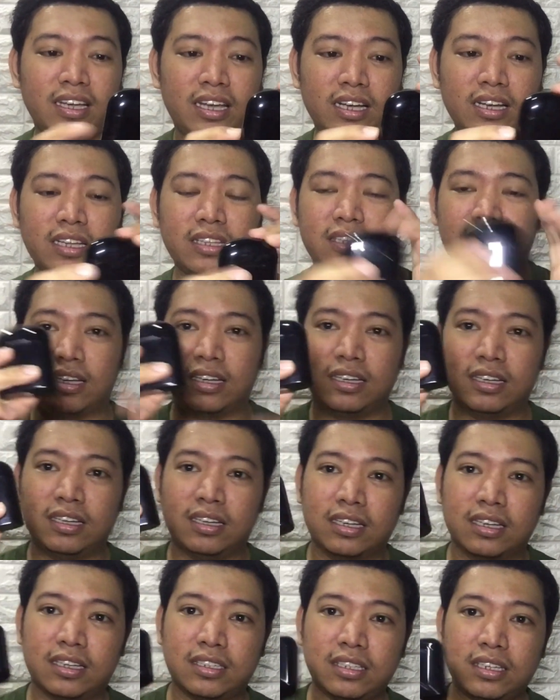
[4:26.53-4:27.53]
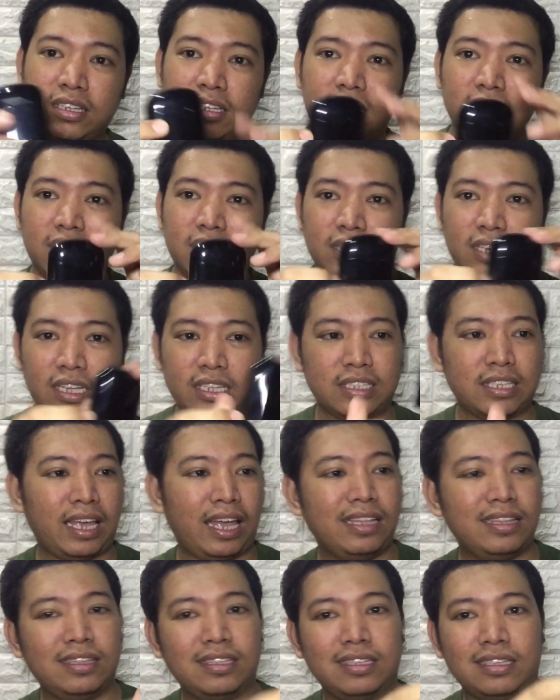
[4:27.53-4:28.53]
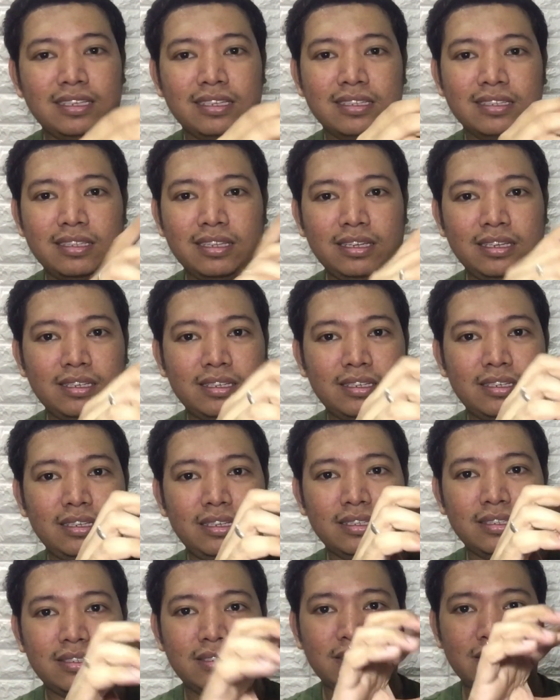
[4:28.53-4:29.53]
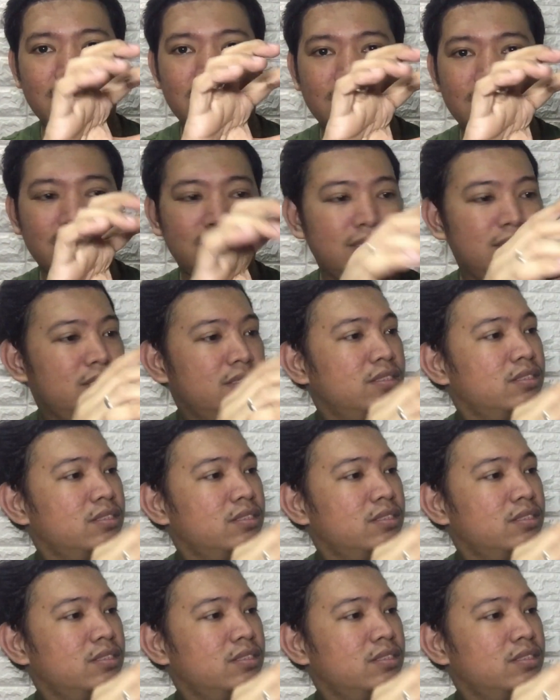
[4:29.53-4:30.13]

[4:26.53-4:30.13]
Ang ganda, kasi it's handy. Like it's